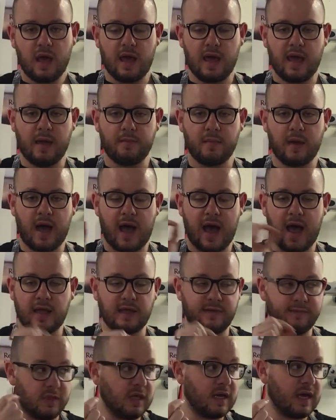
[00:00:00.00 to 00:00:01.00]

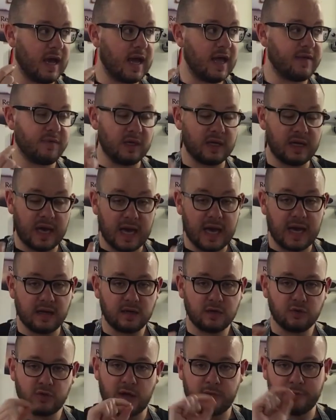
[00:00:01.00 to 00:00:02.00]
If you
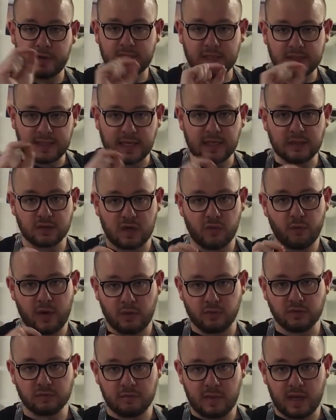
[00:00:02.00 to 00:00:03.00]
can, try and write the date on it
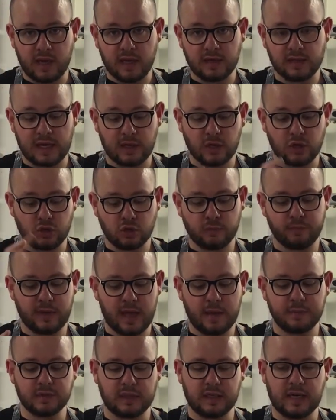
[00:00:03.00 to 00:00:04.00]
when it was made, and it should
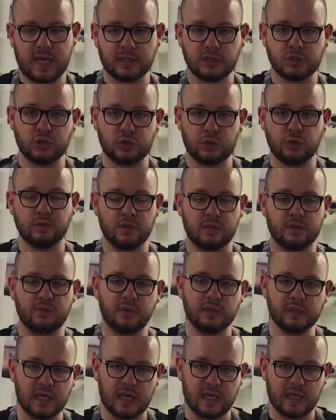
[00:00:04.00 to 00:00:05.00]
be able to last 2 to
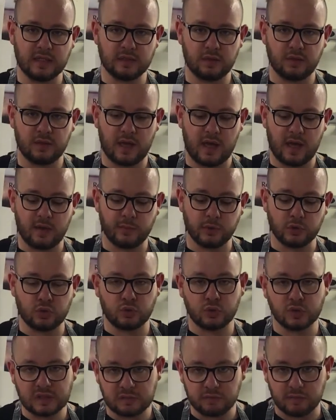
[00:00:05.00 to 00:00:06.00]
3 days, okay? But
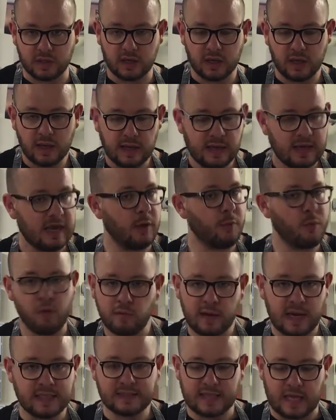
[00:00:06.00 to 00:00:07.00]
trust me, it
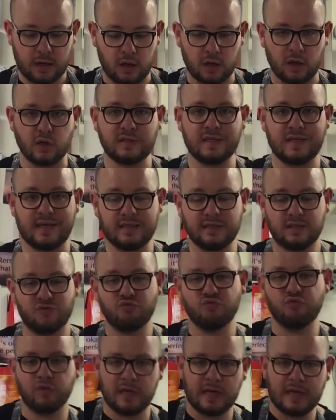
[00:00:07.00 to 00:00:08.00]
won't last that long because it is a
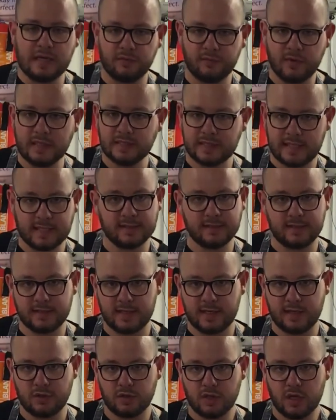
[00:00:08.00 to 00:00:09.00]
really, really tasty
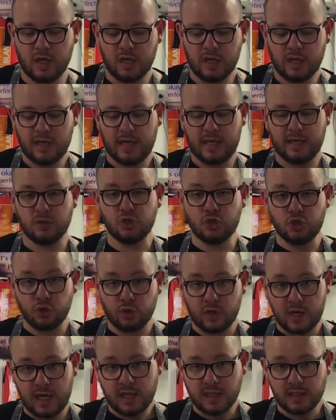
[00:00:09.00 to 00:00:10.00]
dish.
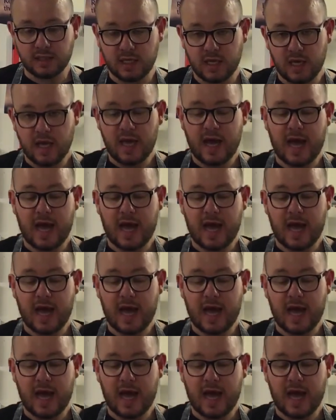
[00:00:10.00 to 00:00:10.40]
Enjoy it.